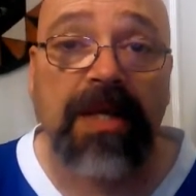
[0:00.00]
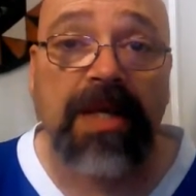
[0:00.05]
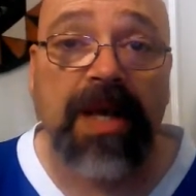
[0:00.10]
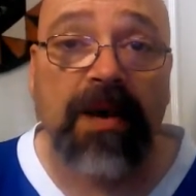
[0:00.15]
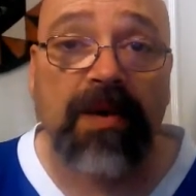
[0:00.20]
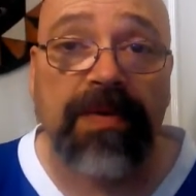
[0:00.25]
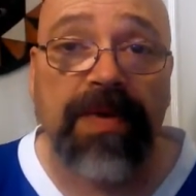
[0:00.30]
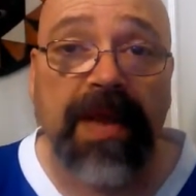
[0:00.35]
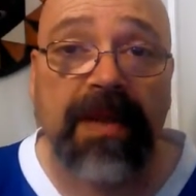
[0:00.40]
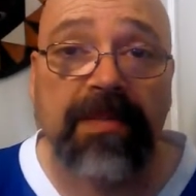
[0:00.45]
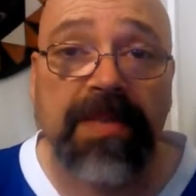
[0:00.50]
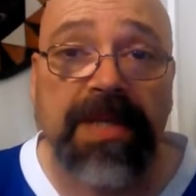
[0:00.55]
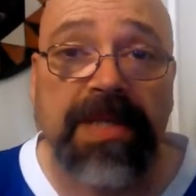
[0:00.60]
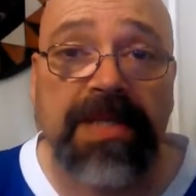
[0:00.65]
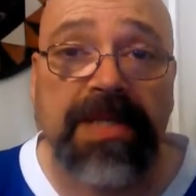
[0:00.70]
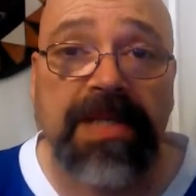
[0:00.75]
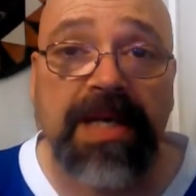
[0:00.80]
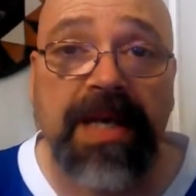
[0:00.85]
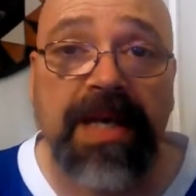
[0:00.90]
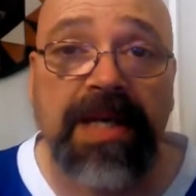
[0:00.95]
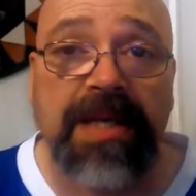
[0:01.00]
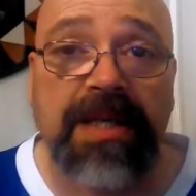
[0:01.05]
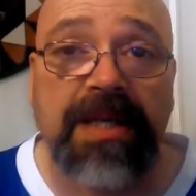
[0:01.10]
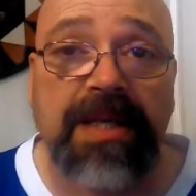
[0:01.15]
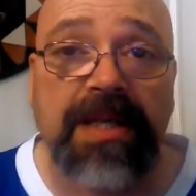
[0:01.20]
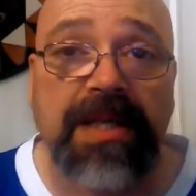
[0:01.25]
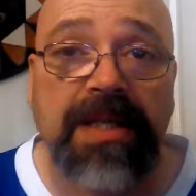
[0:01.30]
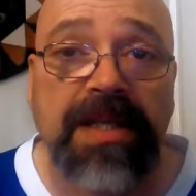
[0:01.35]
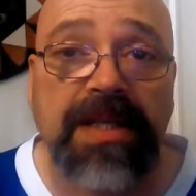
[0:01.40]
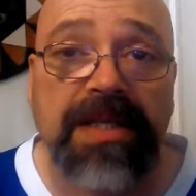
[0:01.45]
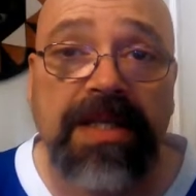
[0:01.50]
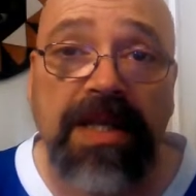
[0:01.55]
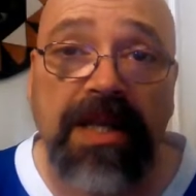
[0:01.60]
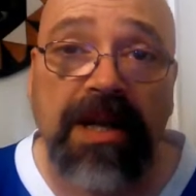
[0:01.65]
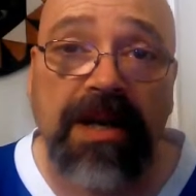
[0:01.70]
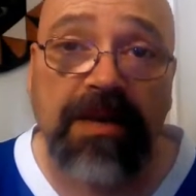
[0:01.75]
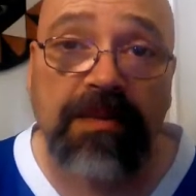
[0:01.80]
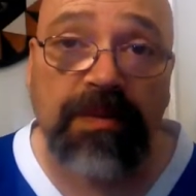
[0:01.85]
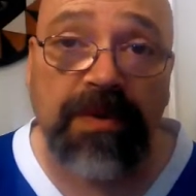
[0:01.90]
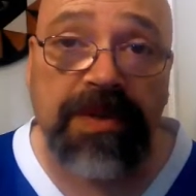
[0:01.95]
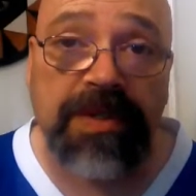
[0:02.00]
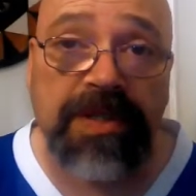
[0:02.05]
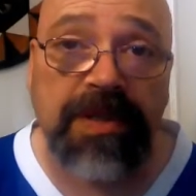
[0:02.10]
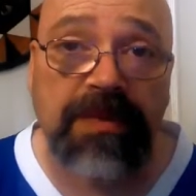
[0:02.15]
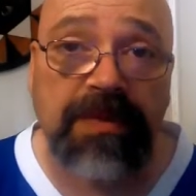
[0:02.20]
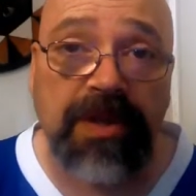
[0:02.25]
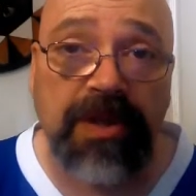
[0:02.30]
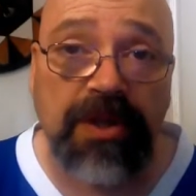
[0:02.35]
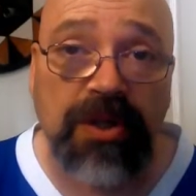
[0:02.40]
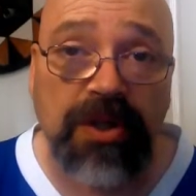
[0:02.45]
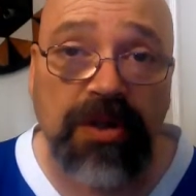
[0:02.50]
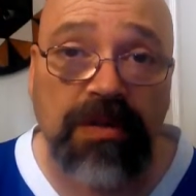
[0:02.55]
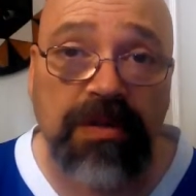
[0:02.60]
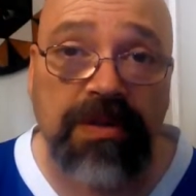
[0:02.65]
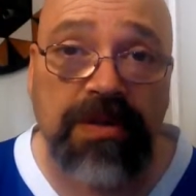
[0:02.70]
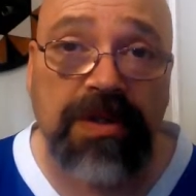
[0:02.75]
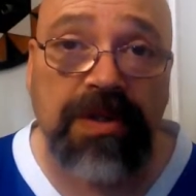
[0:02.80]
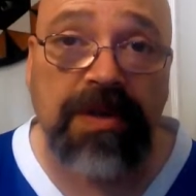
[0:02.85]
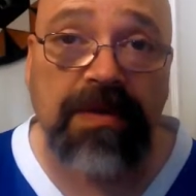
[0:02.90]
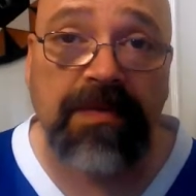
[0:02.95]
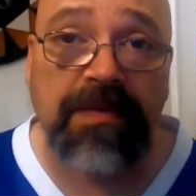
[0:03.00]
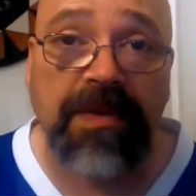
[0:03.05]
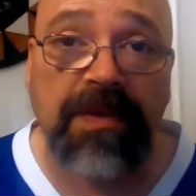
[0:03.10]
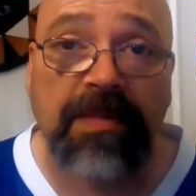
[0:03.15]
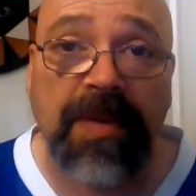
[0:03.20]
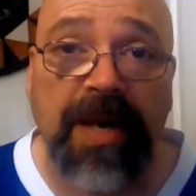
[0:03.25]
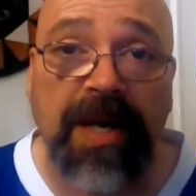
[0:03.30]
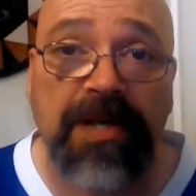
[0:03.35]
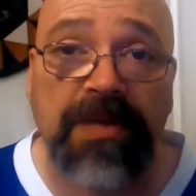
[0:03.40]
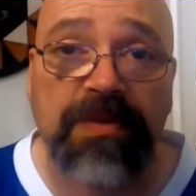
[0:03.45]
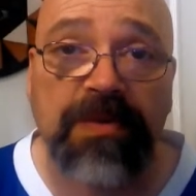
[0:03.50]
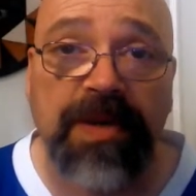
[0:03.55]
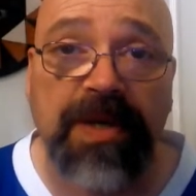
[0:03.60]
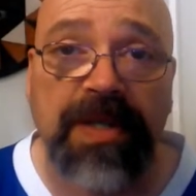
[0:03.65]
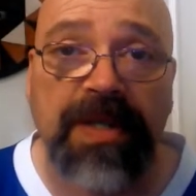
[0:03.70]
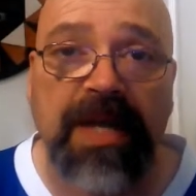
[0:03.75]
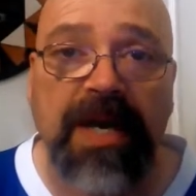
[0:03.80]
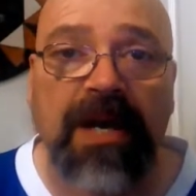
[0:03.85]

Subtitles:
Now, with that being said, let's get on with some of the news for the past week.